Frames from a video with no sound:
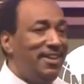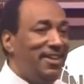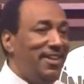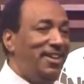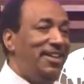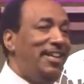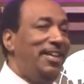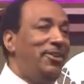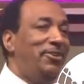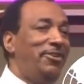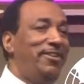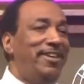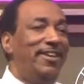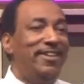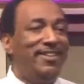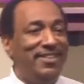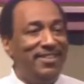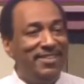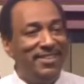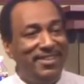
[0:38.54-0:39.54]

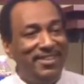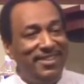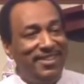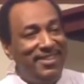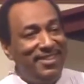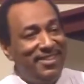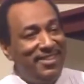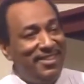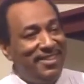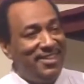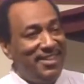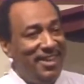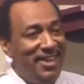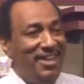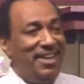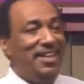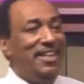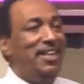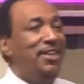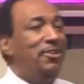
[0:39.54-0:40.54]
Hallelujah.
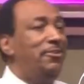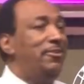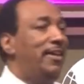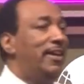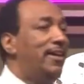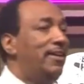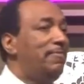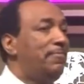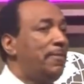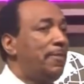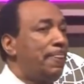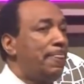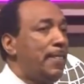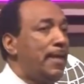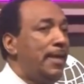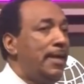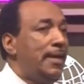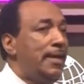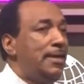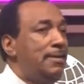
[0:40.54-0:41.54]
Hallelujah.
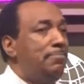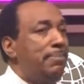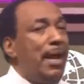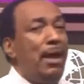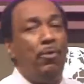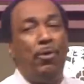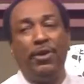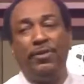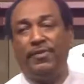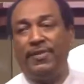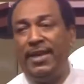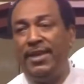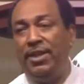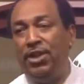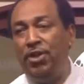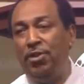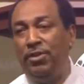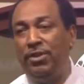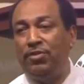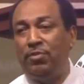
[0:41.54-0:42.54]
But I want to say
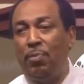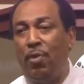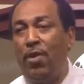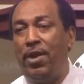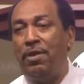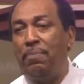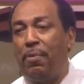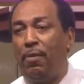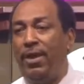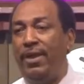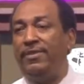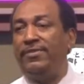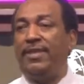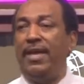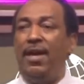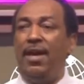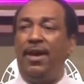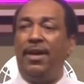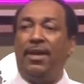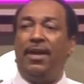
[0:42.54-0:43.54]
to you this morning, praise
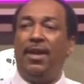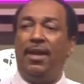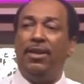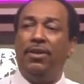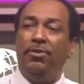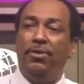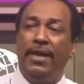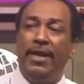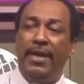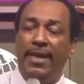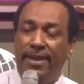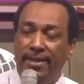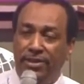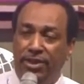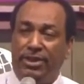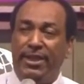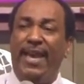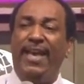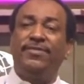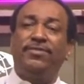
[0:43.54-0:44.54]
God, hallelujah.
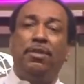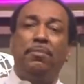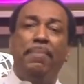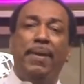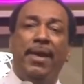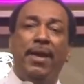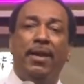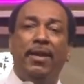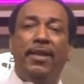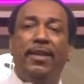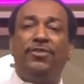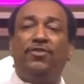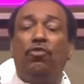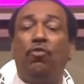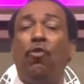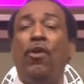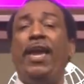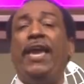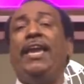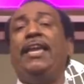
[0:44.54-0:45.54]
Jezebel is
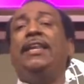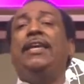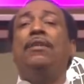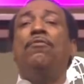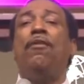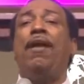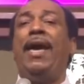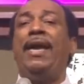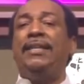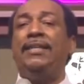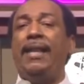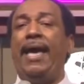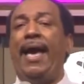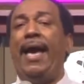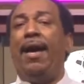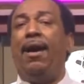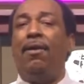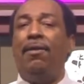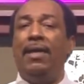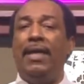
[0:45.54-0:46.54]
reigning right
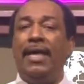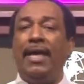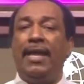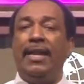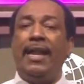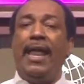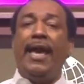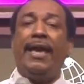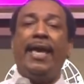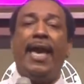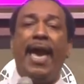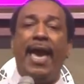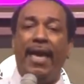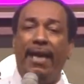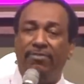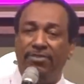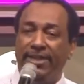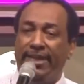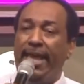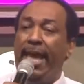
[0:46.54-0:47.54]
now like I
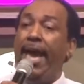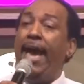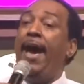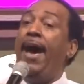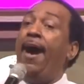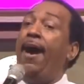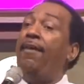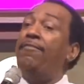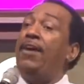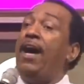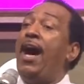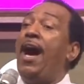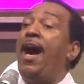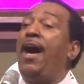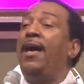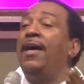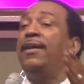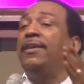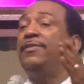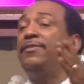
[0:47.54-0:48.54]
have
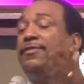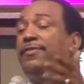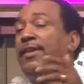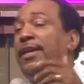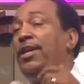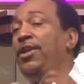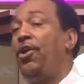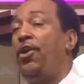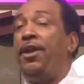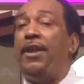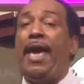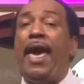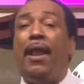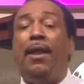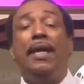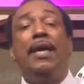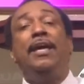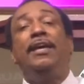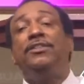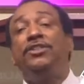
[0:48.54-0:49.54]
never seen her. And
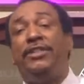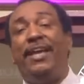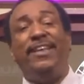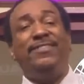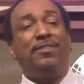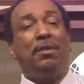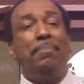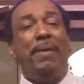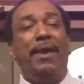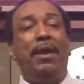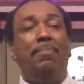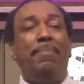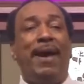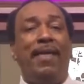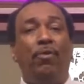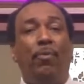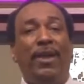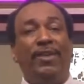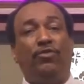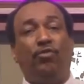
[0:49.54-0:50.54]
I, Jezebel,
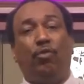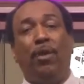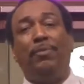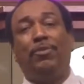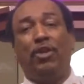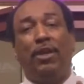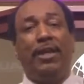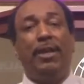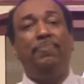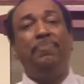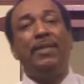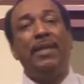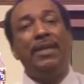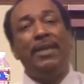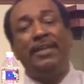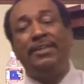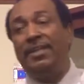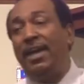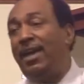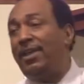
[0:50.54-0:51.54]
by the way, scripturally,
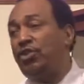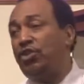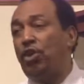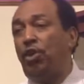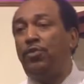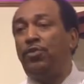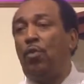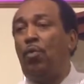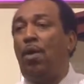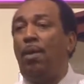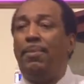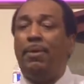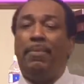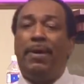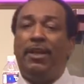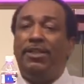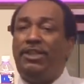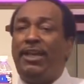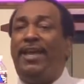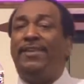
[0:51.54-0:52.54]
it does shows a woman,
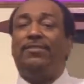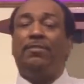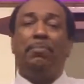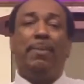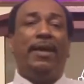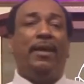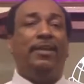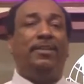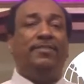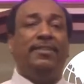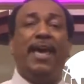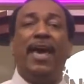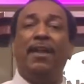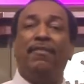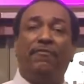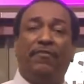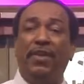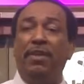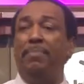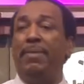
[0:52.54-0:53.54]
but a Jezebel is
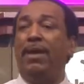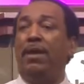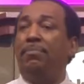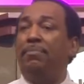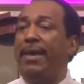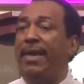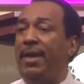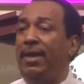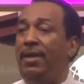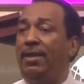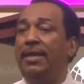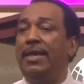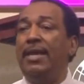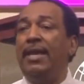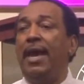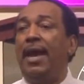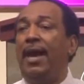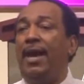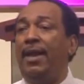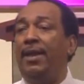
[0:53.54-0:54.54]
not a female male.
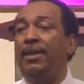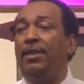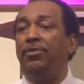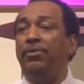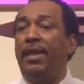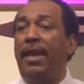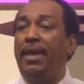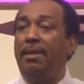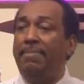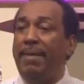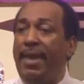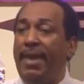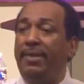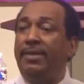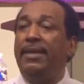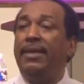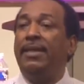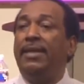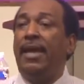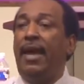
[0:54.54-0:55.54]
Hallelujah.
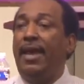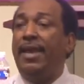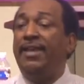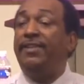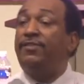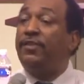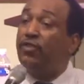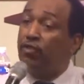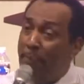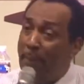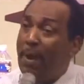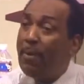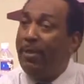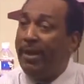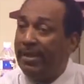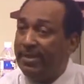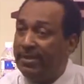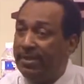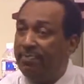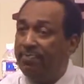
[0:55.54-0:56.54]
Amen. Uh, it's a
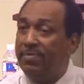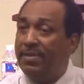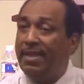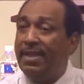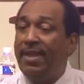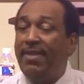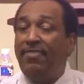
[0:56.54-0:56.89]
spirit